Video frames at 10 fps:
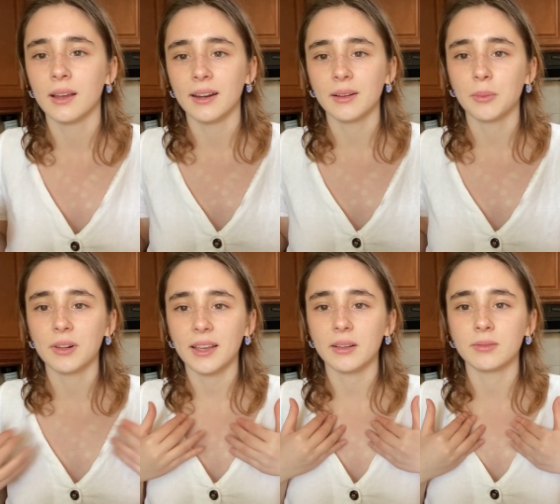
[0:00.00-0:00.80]
And I wore
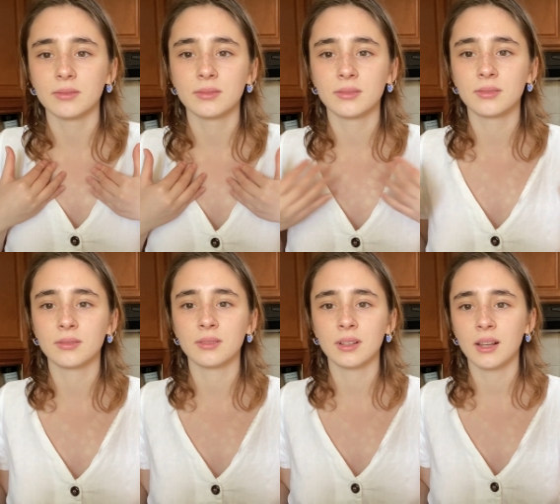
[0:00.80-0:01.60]
like
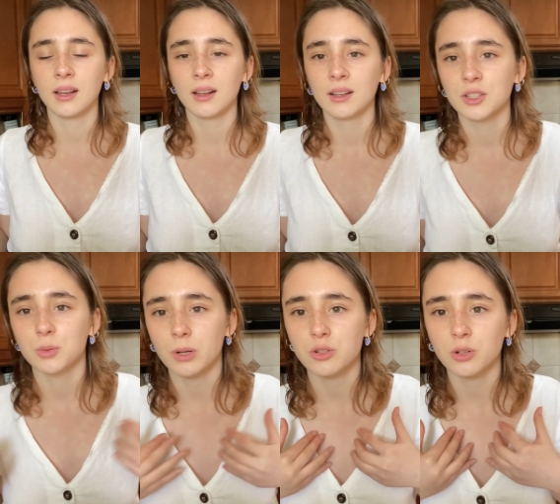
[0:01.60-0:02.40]

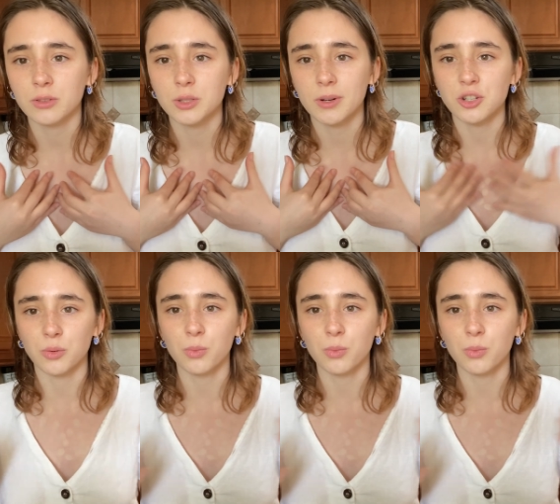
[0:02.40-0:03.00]
sweatshirt over sweatshirt.